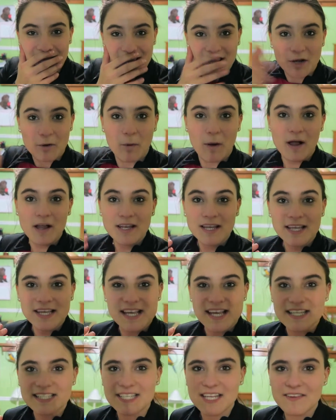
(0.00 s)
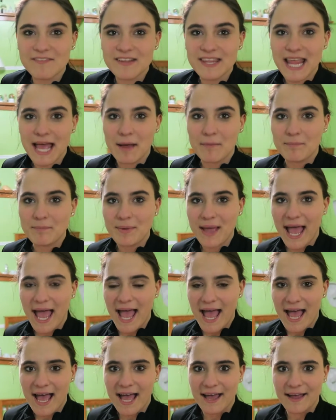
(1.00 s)
the quality isn't even that
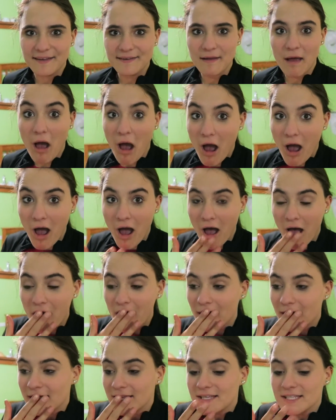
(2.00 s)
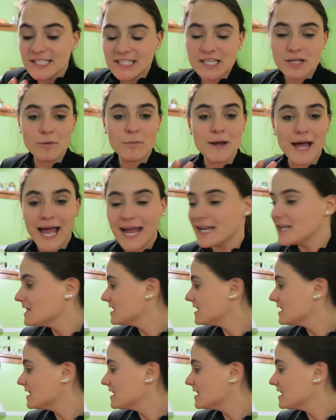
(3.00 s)
bad. See, what I